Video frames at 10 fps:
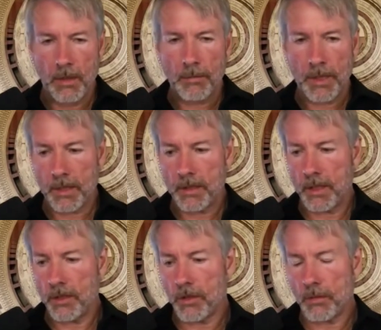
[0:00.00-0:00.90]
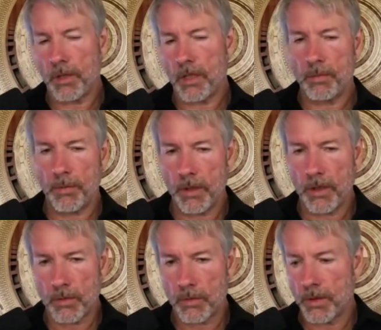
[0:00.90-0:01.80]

because digital property is worth